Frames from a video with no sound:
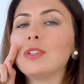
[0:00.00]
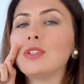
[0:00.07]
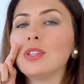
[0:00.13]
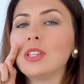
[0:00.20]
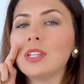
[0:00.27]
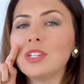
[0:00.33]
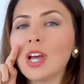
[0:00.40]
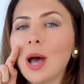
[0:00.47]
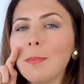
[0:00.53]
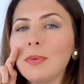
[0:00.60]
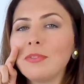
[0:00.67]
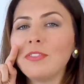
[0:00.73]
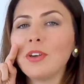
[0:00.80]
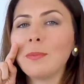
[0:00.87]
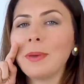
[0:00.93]
to the
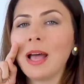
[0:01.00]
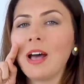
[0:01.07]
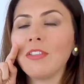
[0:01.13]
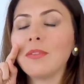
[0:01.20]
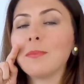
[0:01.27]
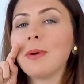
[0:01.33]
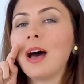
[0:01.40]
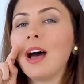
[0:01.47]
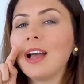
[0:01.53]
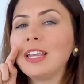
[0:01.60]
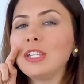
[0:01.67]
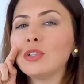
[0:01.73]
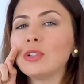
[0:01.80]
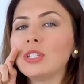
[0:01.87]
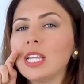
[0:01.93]
top of your mouth,
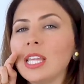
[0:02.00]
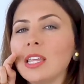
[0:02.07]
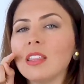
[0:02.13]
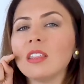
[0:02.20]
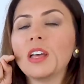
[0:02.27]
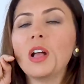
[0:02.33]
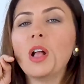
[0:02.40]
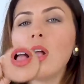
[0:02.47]
behind your teeth.